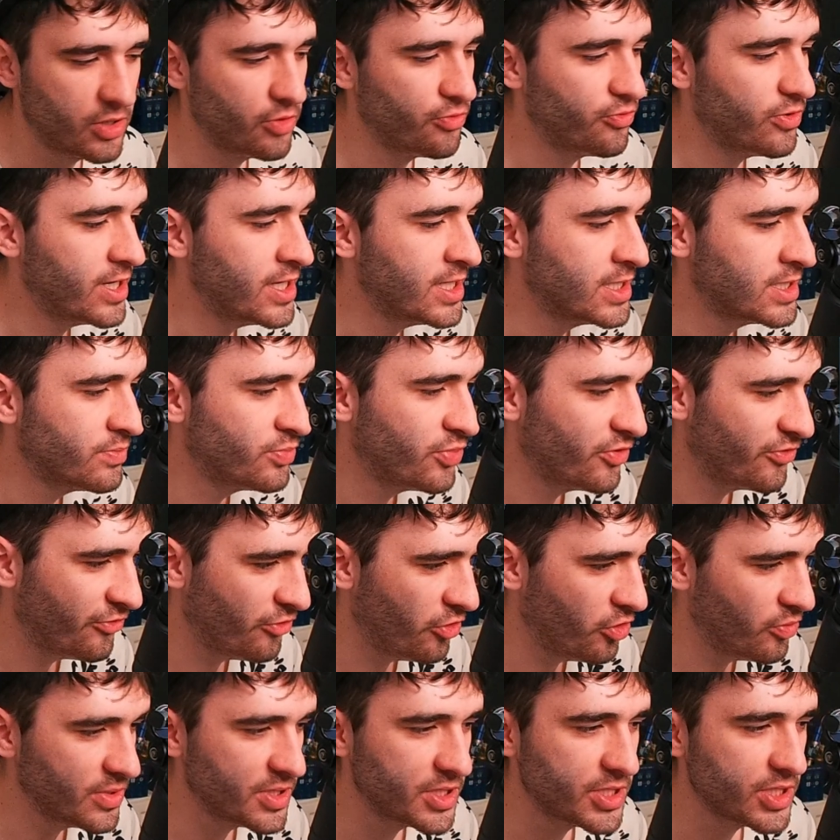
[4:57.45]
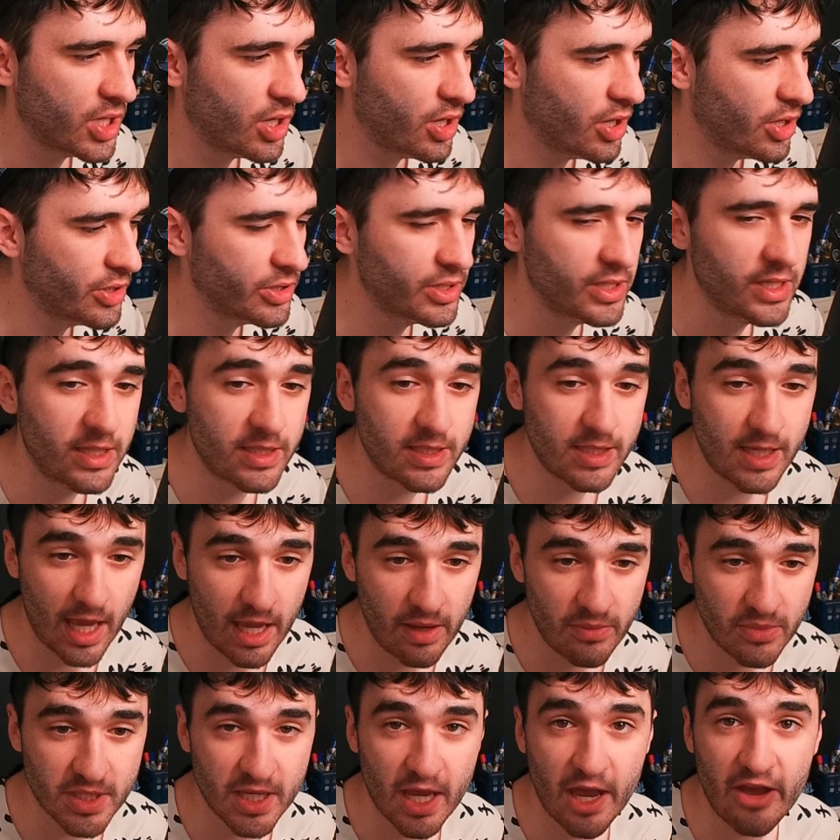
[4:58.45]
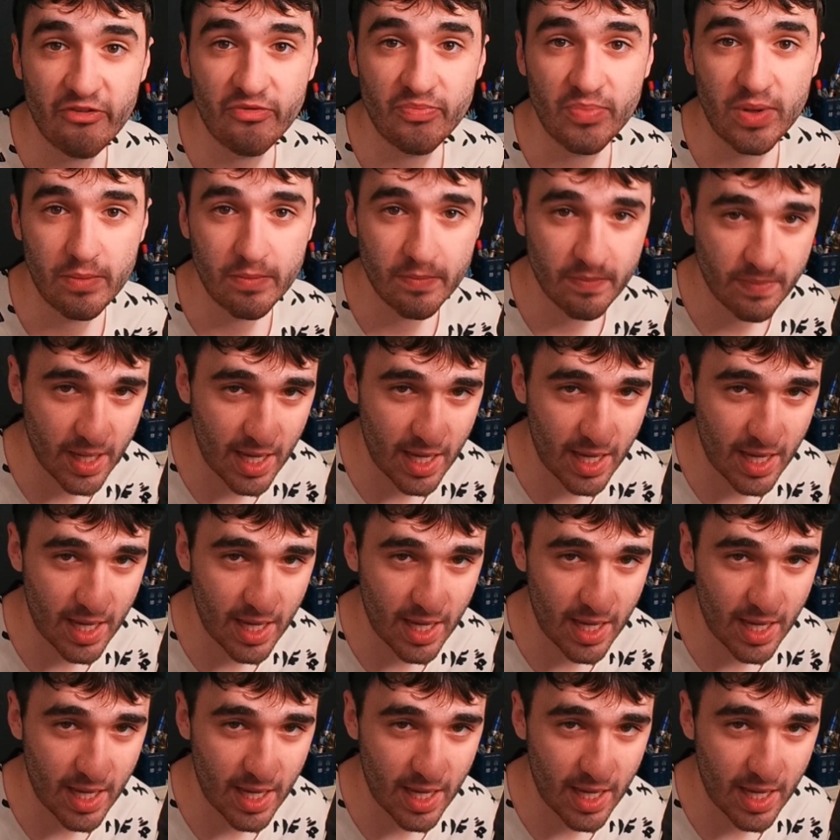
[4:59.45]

the reason performance on these games have been